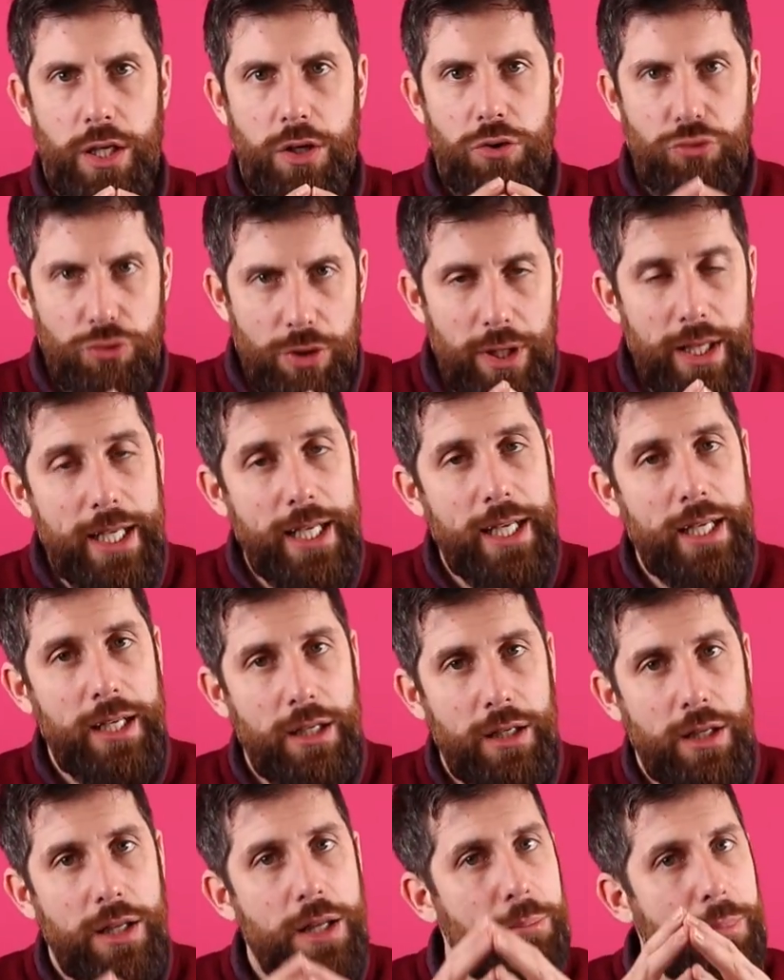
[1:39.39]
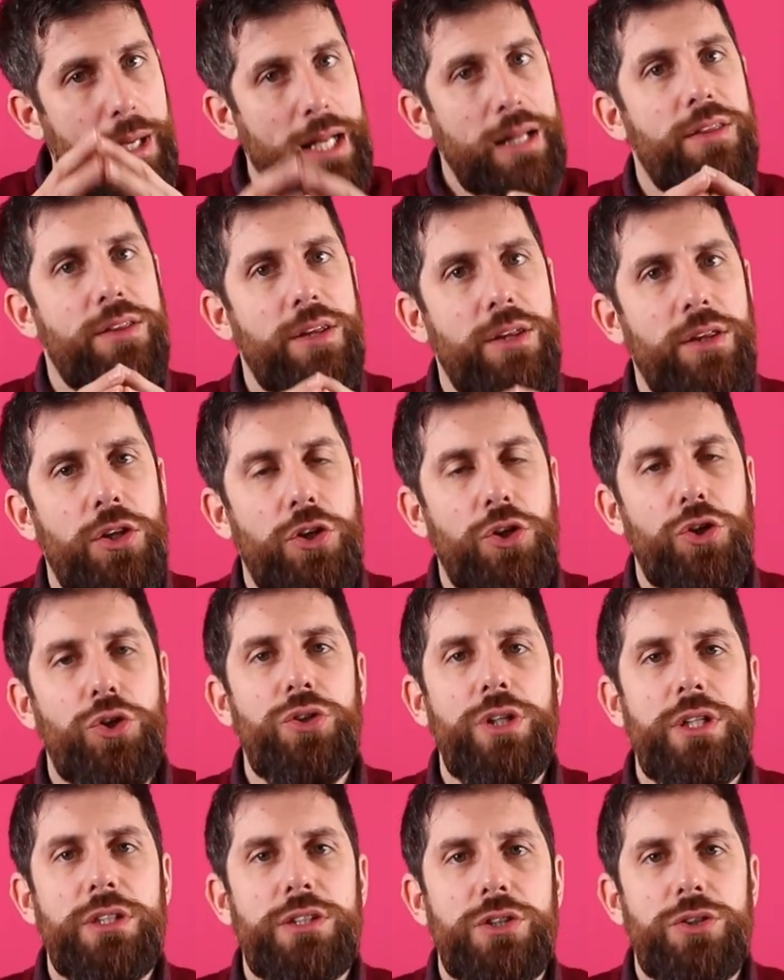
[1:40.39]
Really, the main thing that
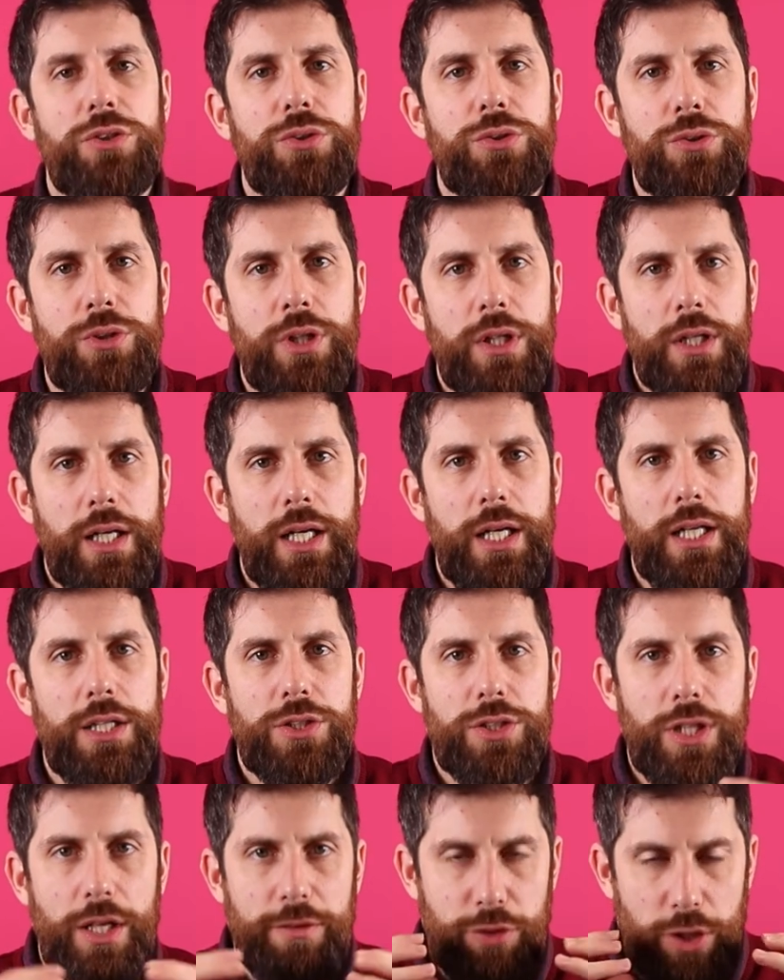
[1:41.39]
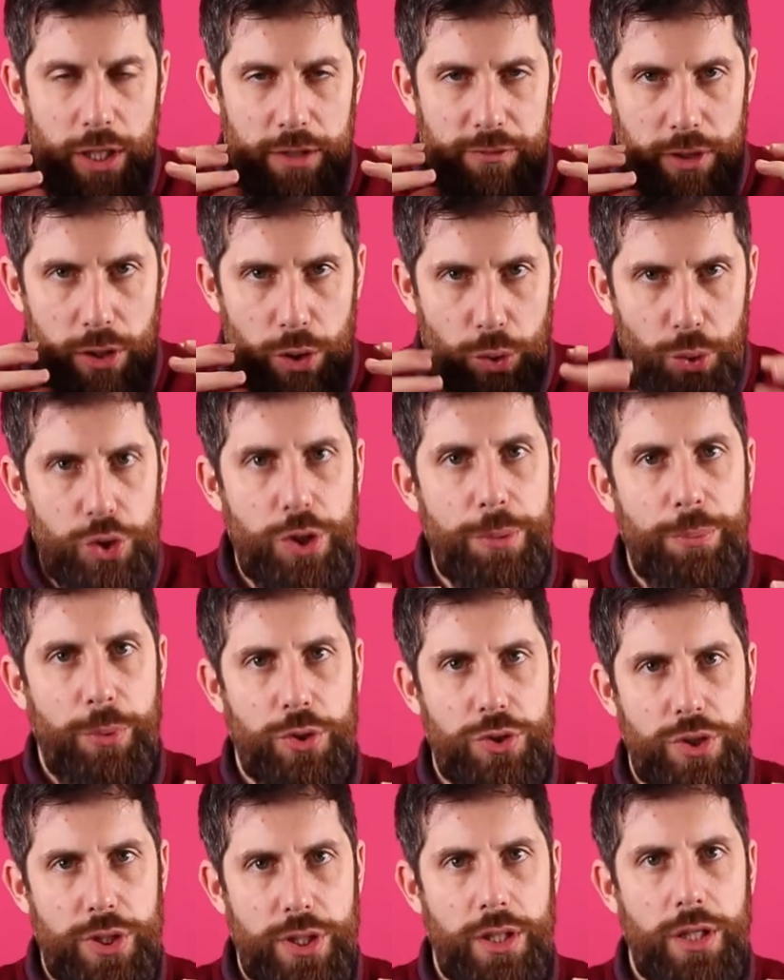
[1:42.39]
you need to know is if you have a low
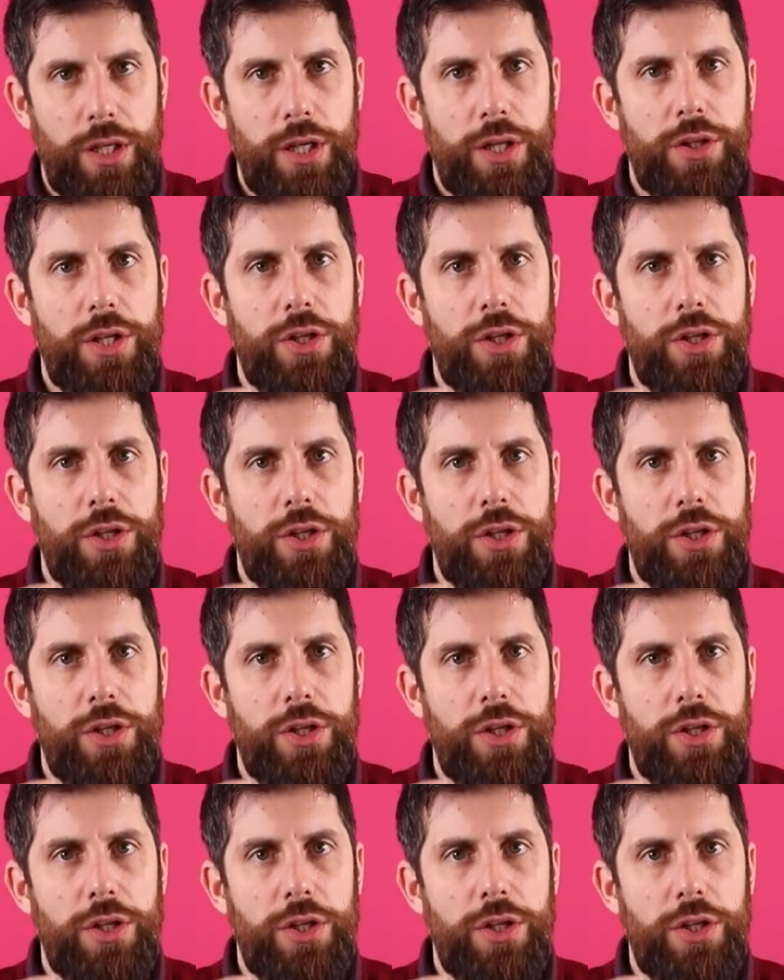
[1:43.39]
deposit,